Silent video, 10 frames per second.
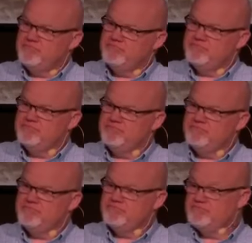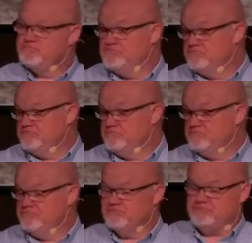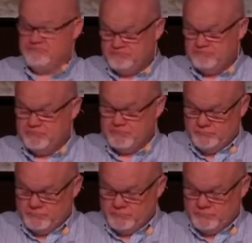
(silence)